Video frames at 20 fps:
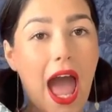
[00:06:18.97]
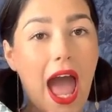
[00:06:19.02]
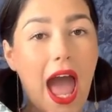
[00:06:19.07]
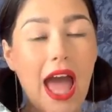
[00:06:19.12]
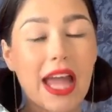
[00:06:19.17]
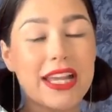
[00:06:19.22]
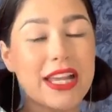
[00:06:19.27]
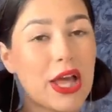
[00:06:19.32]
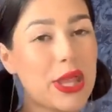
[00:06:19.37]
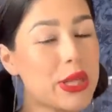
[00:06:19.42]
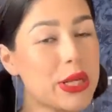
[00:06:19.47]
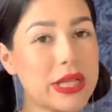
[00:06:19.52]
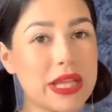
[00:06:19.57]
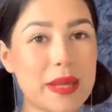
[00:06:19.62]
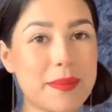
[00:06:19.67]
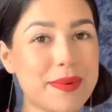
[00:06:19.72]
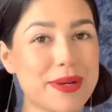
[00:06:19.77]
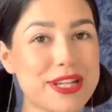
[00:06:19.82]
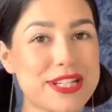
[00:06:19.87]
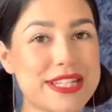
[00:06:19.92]
another
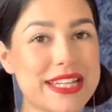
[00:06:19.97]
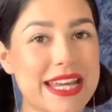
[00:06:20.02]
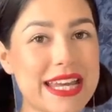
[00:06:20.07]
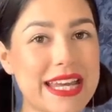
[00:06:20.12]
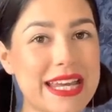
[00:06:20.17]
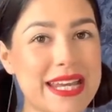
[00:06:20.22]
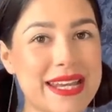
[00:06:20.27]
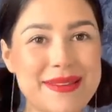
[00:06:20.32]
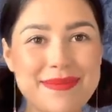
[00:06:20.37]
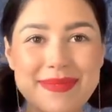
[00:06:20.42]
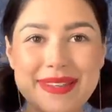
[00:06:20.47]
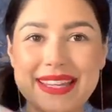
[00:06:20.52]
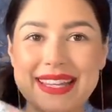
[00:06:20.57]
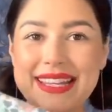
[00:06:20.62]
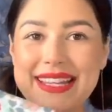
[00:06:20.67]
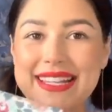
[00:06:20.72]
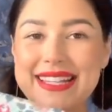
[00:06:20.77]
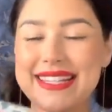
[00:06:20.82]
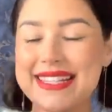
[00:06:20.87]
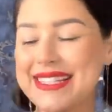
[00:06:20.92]
Liberty,
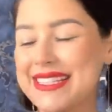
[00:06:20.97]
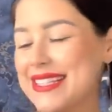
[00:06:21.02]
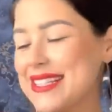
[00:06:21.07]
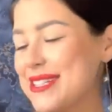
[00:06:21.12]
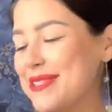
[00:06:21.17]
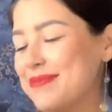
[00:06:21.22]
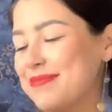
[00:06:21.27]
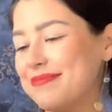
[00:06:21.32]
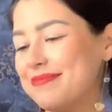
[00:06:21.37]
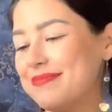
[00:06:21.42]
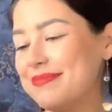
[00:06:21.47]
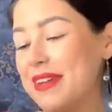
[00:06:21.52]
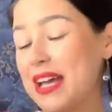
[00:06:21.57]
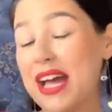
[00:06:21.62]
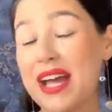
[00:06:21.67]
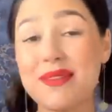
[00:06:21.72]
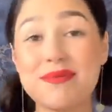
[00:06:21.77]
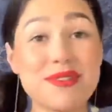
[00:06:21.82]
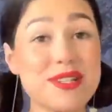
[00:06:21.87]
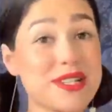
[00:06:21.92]
because
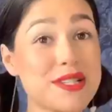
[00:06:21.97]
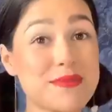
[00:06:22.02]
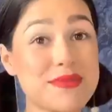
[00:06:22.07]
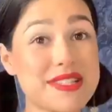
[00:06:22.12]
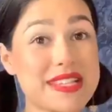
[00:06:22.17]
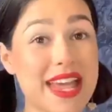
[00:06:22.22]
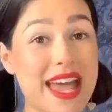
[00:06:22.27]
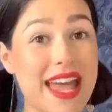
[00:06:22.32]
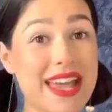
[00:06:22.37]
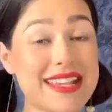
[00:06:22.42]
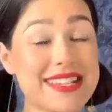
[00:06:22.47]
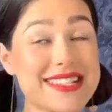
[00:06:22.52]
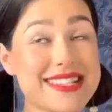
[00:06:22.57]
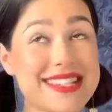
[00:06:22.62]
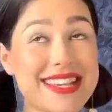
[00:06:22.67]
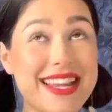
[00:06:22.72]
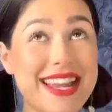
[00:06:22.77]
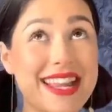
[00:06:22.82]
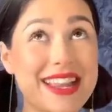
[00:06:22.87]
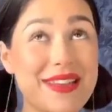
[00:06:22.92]
I'm just
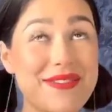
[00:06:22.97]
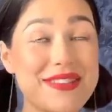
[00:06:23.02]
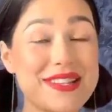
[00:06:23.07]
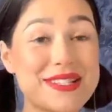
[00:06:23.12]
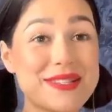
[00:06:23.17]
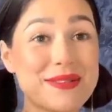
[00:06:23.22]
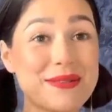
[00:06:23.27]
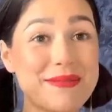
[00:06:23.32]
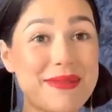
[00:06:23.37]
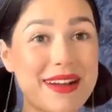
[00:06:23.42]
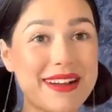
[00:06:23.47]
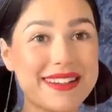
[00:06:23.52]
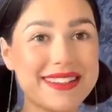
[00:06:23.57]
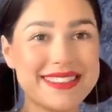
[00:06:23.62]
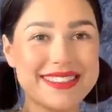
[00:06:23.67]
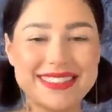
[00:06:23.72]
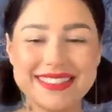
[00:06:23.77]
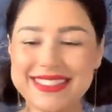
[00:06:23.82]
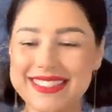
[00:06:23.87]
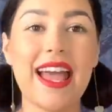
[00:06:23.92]
obsessed and I love it so
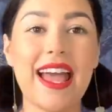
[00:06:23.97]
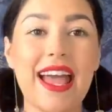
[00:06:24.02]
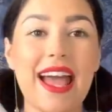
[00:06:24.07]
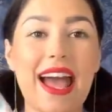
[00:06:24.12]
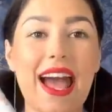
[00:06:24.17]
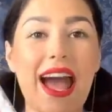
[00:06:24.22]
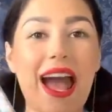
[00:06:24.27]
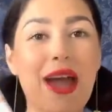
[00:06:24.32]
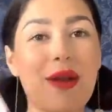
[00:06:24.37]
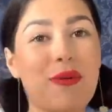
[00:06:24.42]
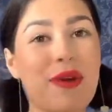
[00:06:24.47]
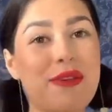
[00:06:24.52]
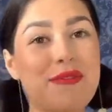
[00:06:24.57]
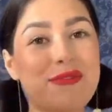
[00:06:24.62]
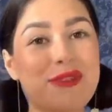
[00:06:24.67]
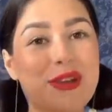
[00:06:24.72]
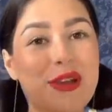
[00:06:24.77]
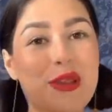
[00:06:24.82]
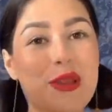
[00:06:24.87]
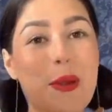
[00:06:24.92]
much. I went
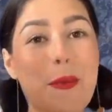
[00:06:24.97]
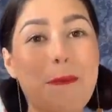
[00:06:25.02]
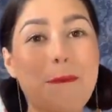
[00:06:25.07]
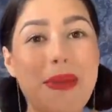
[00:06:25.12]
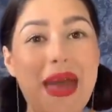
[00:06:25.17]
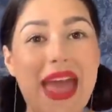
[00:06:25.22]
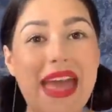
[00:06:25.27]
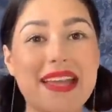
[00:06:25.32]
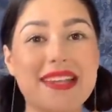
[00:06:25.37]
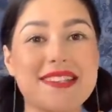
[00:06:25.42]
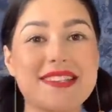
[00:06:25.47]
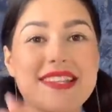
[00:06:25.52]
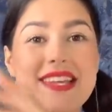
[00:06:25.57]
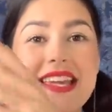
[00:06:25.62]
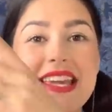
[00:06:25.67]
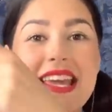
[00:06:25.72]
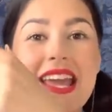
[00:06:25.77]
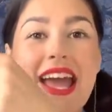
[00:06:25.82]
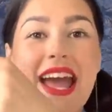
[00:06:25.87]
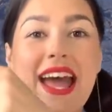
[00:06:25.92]
for another
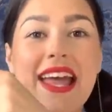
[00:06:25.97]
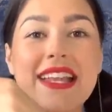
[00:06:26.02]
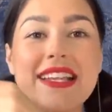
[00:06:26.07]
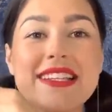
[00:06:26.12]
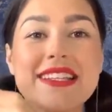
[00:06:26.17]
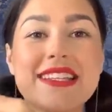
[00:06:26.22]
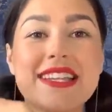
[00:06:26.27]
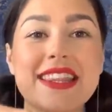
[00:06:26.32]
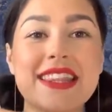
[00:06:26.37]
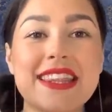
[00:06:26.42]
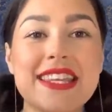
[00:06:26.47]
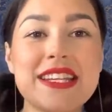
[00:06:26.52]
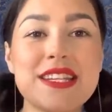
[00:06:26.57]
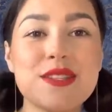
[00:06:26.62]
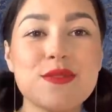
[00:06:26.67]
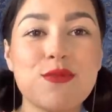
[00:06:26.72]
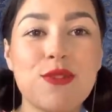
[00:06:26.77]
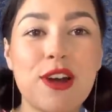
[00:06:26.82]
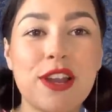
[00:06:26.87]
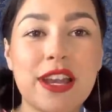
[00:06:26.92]
Betsy, and
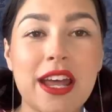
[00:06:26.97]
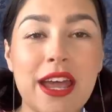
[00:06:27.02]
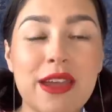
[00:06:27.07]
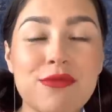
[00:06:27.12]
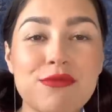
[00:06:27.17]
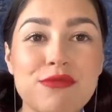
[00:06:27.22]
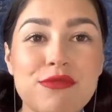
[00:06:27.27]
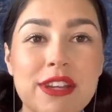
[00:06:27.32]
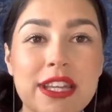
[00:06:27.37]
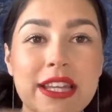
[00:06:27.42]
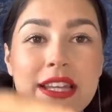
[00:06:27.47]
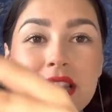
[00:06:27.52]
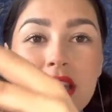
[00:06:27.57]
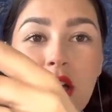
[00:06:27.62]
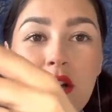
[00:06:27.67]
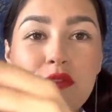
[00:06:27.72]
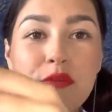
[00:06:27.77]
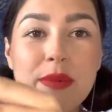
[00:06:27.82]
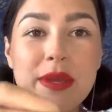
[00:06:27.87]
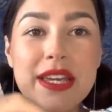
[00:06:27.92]
this one I really
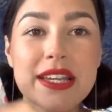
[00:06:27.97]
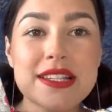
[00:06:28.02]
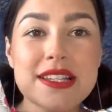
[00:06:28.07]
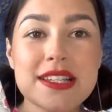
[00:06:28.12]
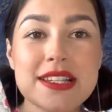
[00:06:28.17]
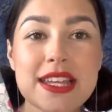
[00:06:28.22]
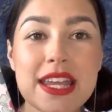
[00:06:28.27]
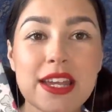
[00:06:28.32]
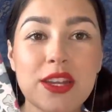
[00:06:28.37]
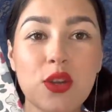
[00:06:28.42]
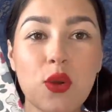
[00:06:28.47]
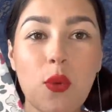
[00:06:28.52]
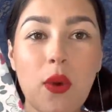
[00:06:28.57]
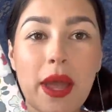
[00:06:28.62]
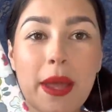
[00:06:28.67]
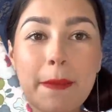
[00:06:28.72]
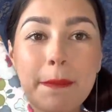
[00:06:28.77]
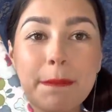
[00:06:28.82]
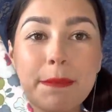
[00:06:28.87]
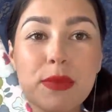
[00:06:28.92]
love because it's in
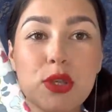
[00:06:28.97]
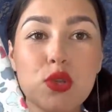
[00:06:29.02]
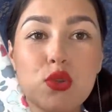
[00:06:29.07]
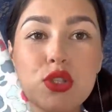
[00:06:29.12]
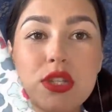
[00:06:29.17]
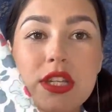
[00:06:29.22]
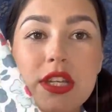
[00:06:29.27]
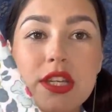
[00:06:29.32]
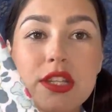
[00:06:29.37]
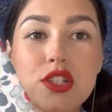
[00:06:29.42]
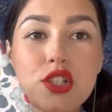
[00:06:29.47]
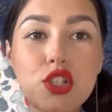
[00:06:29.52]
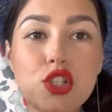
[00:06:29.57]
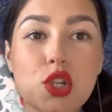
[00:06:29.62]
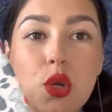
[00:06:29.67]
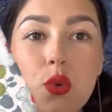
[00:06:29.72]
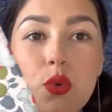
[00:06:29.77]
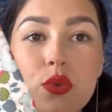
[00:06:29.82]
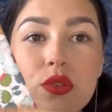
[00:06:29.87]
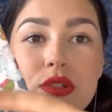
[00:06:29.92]
quite muted
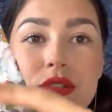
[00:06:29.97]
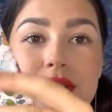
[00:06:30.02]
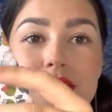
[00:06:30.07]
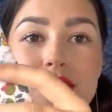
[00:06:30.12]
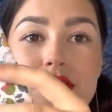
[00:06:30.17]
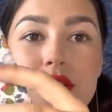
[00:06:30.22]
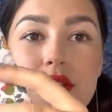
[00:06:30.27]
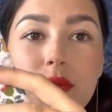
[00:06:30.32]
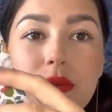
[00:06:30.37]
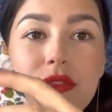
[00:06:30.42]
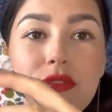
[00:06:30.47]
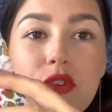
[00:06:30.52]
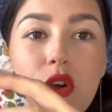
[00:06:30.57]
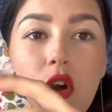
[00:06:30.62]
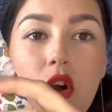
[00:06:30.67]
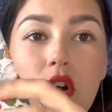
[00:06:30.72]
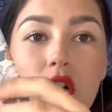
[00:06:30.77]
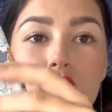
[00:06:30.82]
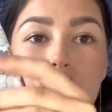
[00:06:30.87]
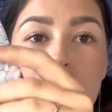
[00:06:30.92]
tones. So we've
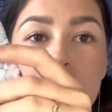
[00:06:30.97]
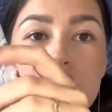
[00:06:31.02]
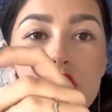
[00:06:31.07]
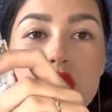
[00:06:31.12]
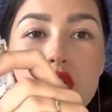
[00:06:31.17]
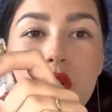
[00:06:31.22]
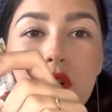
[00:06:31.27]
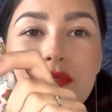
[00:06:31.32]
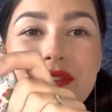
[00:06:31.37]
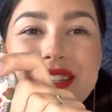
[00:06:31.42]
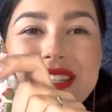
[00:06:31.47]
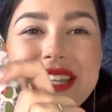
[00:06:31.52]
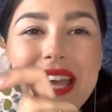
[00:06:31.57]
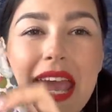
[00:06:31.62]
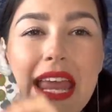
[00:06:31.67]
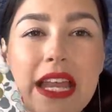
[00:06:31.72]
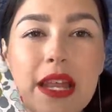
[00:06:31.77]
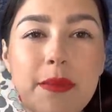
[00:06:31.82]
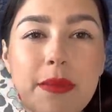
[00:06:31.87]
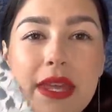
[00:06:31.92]
got sort of
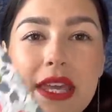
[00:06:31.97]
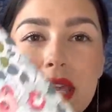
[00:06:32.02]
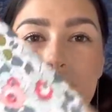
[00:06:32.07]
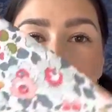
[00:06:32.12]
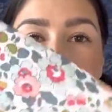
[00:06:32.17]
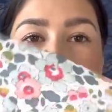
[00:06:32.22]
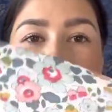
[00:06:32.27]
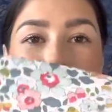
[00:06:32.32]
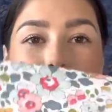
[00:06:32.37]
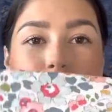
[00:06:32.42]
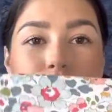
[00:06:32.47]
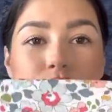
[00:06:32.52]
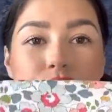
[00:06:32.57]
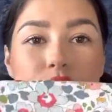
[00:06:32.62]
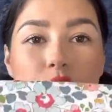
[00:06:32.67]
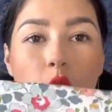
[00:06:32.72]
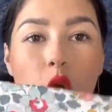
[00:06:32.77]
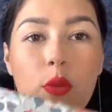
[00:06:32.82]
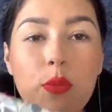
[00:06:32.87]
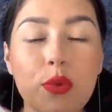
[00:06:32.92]
denim-y blues
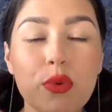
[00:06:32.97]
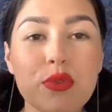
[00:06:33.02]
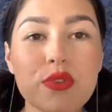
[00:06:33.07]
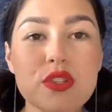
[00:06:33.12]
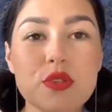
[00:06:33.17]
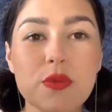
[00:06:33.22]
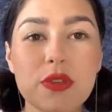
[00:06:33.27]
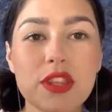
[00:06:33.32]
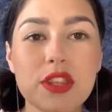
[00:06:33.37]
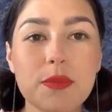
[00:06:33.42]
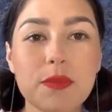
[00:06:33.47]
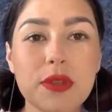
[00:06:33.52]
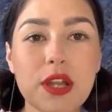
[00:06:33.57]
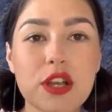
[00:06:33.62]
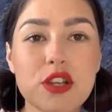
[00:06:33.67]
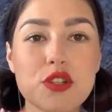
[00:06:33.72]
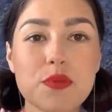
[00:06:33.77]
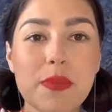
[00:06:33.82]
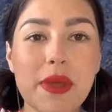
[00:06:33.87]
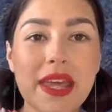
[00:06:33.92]
almost with the
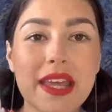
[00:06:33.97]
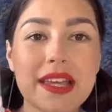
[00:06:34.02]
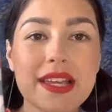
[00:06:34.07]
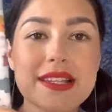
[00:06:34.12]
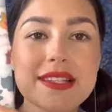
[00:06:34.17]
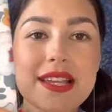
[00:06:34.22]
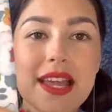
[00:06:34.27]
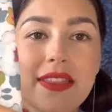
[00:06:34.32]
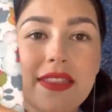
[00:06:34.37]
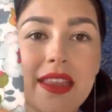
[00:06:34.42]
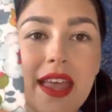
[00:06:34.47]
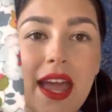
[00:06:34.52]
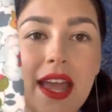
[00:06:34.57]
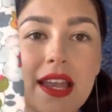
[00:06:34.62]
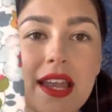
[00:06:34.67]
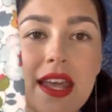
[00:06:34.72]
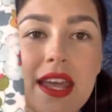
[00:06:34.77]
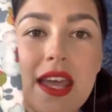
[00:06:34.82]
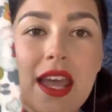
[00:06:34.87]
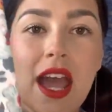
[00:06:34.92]
blush pinks and
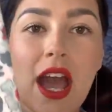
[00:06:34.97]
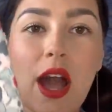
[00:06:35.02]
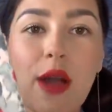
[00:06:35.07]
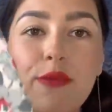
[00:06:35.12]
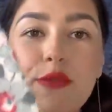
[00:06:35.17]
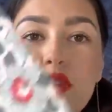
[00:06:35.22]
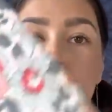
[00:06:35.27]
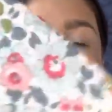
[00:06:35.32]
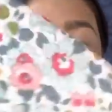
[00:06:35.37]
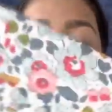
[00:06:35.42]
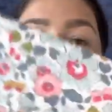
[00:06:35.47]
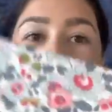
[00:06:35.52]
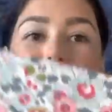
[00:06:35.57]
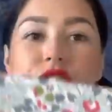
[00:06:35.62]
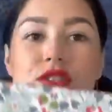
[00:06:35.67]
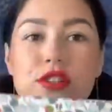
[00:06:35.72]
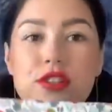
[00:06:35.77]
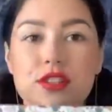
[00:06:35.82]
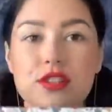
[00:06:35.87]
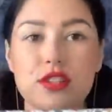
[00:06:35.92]
then a few
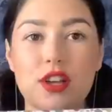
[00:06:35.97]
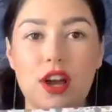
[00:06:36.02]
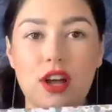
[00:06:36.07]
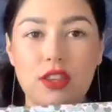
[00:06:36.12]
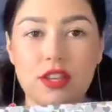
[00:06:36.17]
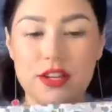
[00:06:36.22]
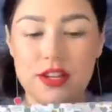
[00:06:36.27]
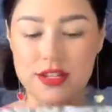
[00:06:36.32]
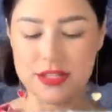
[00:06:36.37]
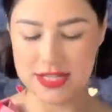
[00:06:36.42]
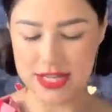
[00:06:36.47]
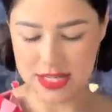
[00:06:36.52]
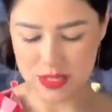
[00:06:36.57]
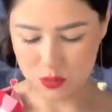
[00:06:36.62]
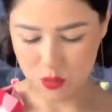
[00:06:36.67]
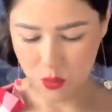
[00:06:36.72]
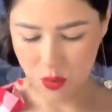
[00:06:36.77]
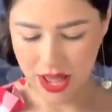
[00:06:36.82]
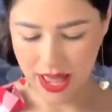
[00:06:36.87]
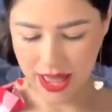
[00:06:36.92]
mustard colours as
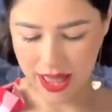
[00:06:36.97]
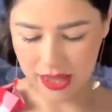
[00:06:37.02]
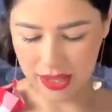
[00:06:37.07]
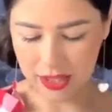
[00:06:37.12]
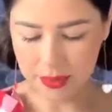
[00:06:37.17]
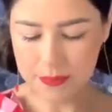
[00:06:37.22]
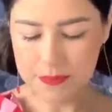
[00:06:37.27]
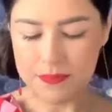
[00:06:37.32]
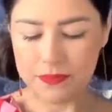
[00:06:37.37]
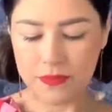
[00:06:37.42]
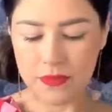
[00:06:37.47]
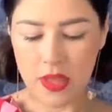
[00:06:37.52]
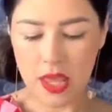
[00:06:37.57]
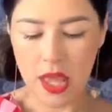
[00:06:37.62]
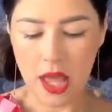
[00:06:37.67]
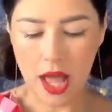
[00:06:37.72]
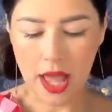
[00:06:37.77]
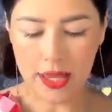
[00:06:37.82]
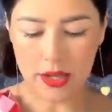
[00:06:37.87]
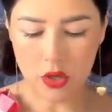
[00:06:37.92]
well.
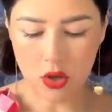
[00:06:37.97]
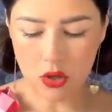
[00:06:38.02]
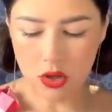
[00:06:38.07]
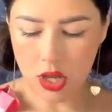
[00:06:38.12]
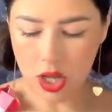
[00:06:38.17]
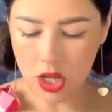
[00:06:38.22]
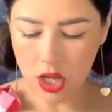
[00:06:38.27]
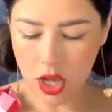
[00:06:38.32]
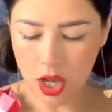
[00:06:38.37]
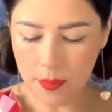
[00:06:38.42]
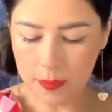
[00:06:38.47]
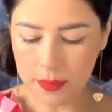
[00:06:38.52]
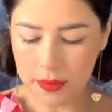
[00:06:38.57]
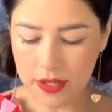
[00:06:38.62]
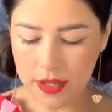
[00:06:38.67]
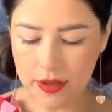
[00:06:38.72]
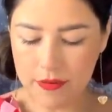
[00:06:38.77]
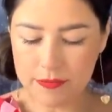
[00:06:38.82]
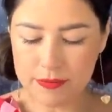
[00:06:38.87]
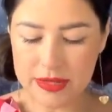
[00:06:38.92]
I got a couple
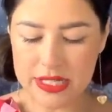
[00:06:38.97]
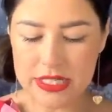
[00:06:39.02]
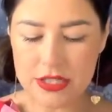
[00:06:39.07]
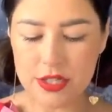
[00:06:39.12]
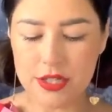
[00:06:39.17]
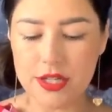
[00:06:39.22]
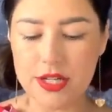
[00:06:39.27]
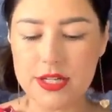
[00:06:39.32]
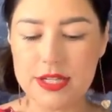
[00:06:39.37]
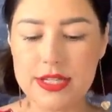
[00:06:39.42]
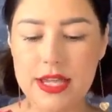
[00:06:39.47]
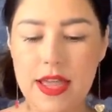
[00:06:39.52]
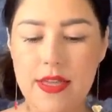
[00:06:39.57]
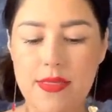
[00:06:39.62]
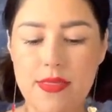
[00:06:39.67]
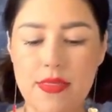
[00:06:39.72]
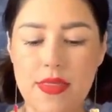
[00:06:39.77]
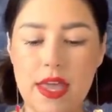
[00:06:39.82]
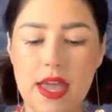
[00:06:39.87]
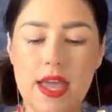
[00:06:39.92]
of metres
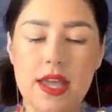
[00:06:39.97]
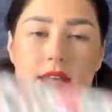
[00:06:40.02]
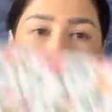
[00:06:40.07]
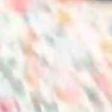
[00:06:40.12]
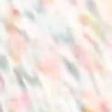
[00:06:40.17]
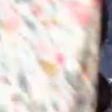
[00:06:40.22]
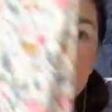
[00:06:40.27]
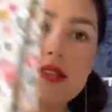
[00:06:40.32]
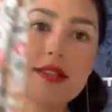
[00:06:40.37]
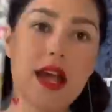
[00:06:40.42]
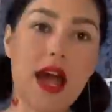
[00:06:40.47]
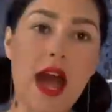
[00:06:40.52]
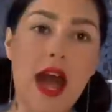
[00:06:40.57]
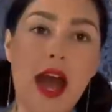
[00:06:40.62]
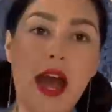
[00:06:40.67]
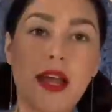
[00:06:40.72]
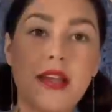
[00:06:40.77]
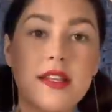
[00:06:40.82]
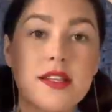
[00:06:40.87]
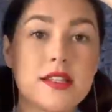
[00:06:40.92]
in this,
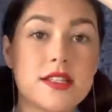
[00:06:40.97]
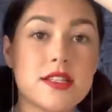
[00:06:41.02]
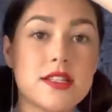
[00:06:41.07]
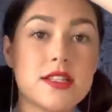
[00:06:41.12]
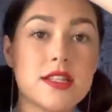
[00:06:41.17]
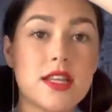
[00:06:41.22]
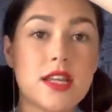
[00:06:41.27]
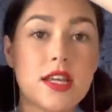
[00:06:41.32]
and